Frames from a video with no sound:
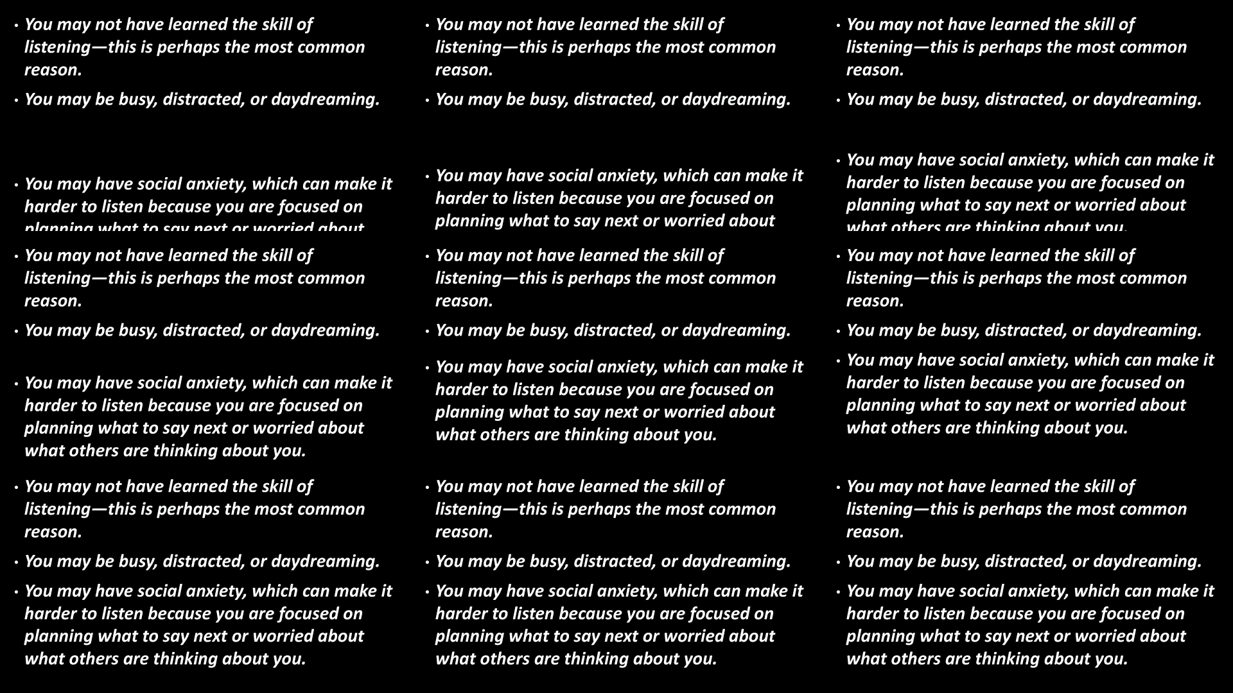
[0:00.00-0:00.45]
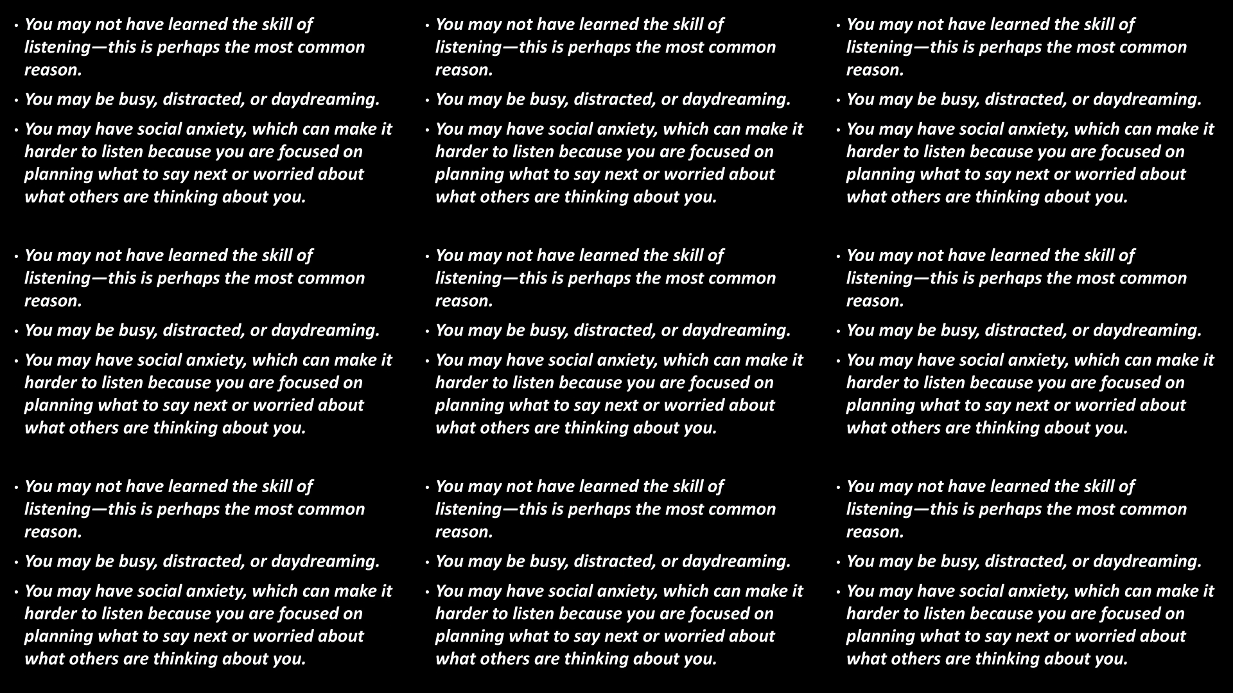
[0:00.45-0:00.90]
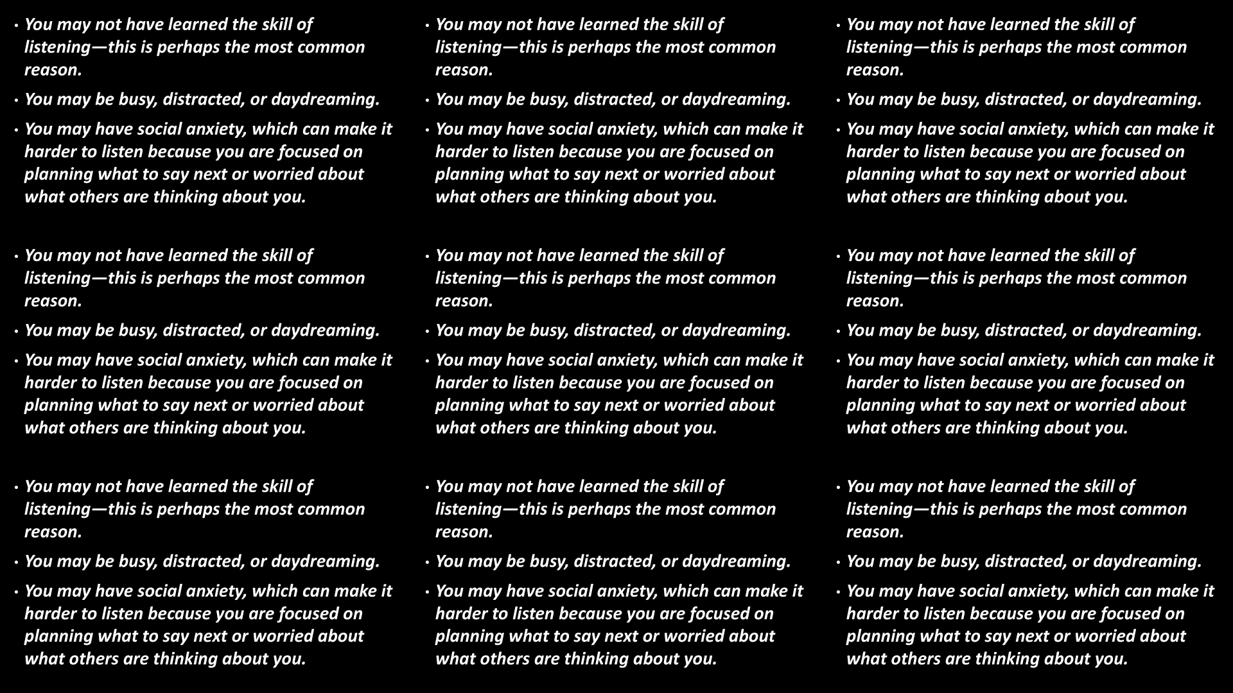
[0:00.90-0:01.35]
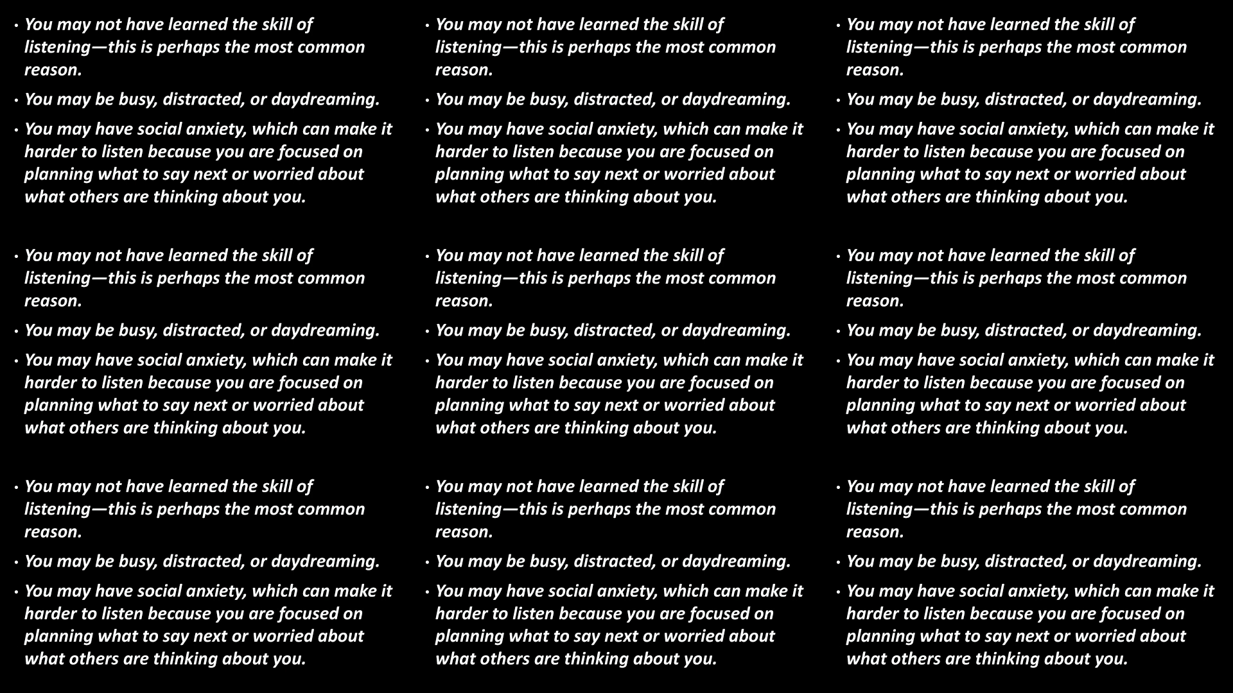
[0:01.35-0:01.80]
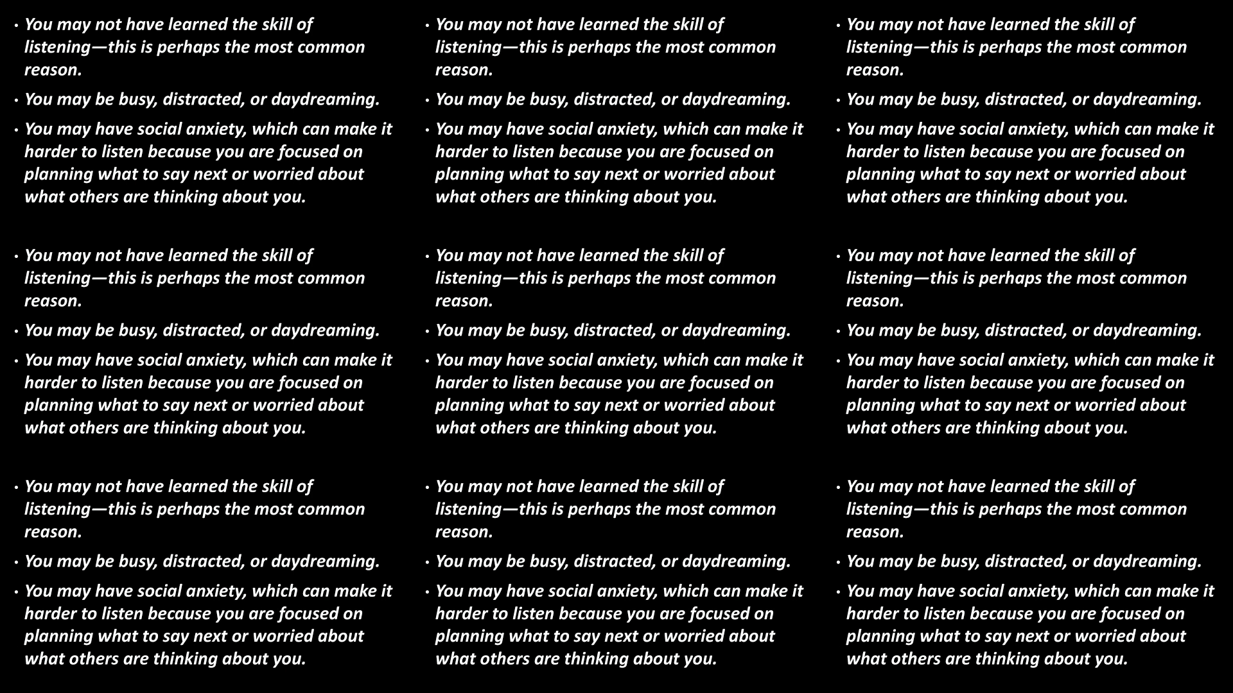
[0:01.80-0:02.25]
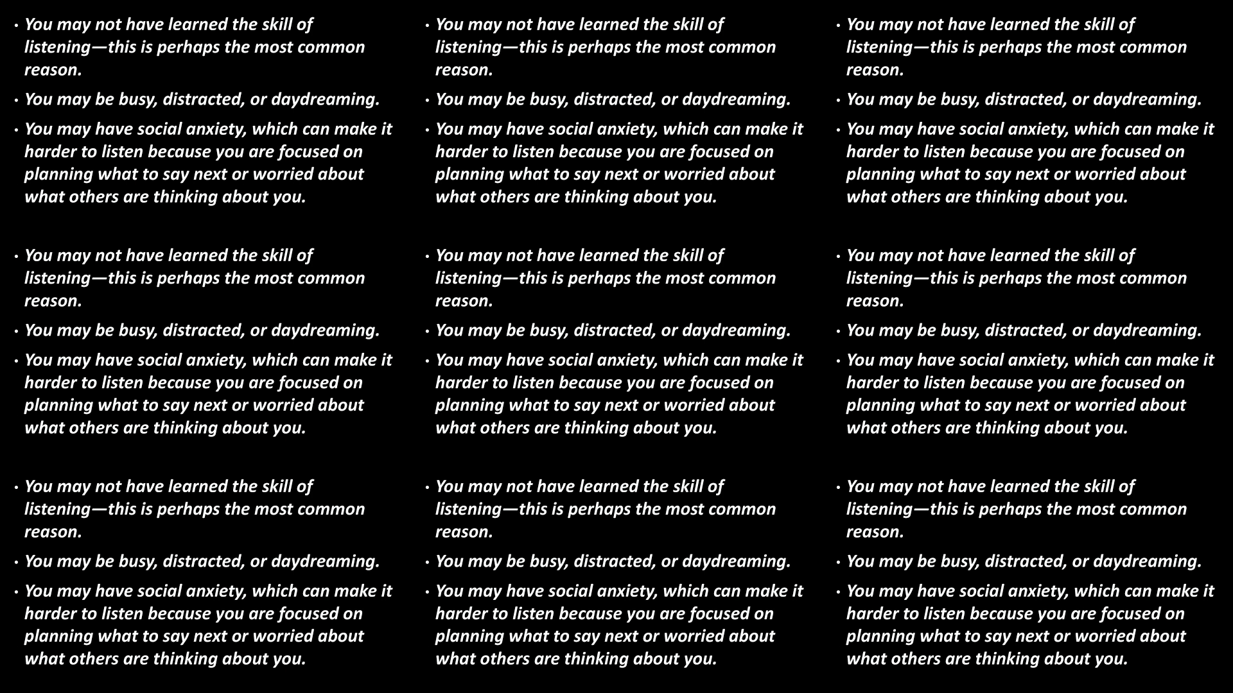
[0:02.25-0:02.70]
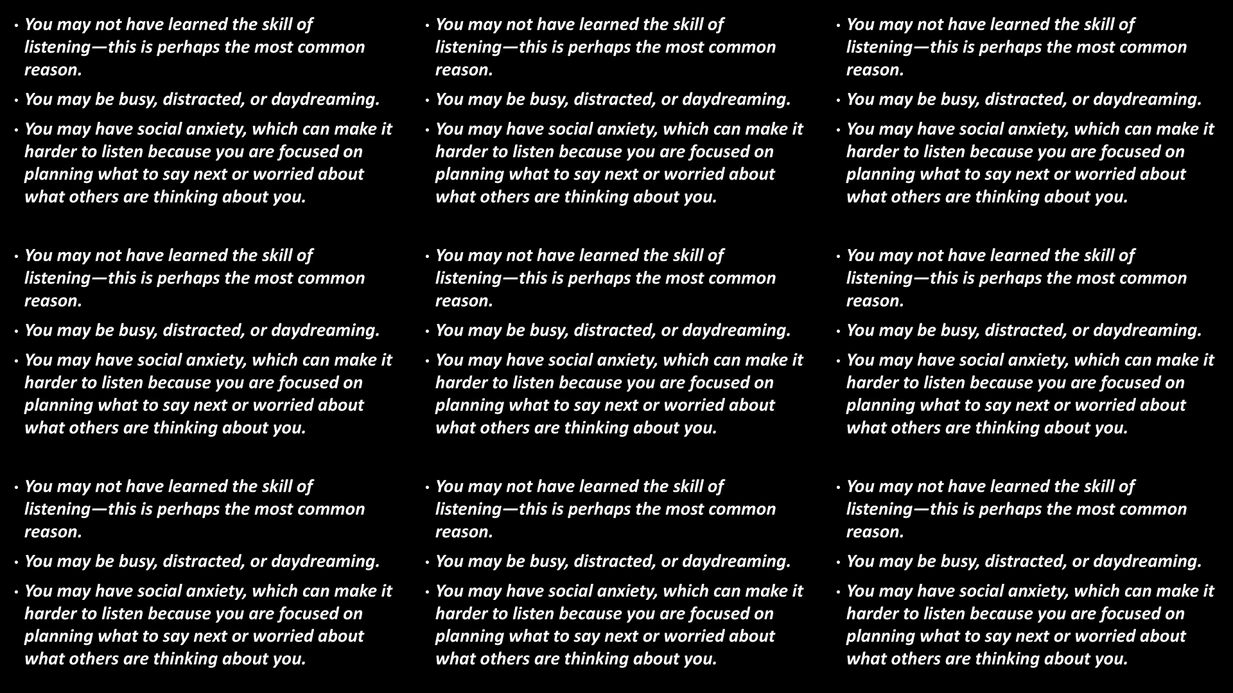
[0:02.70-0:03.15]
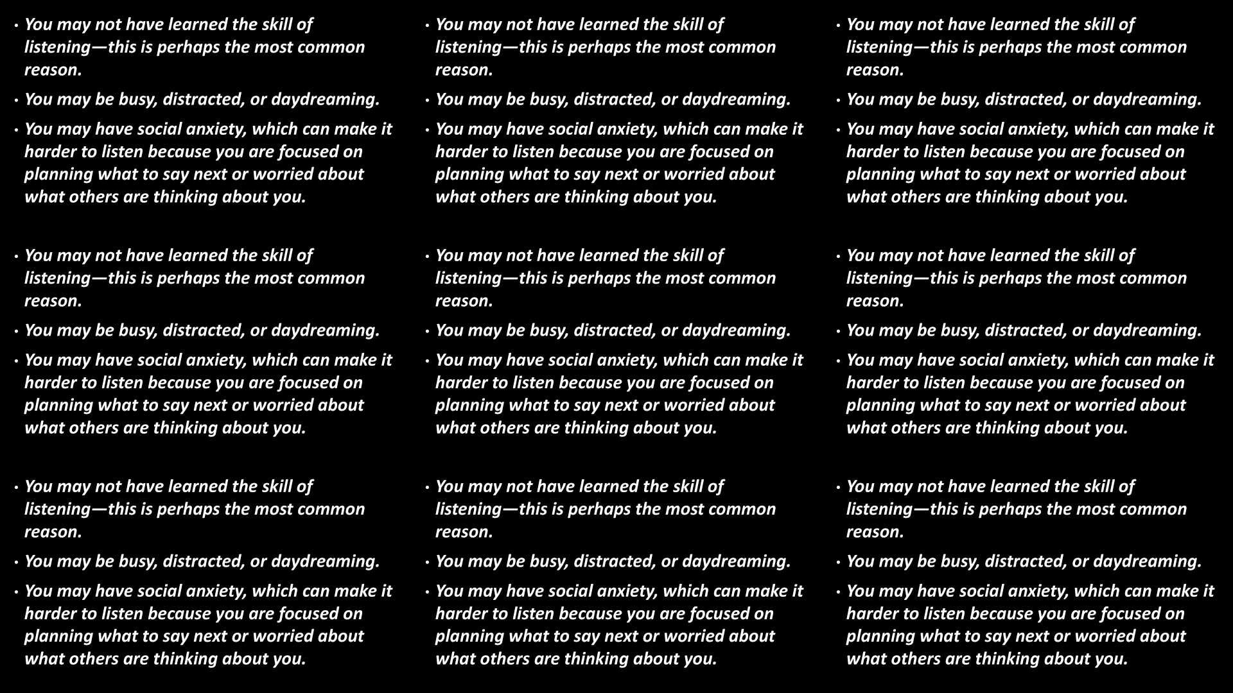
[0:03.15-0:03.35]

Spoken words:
No face is visible, so there are no lips to read.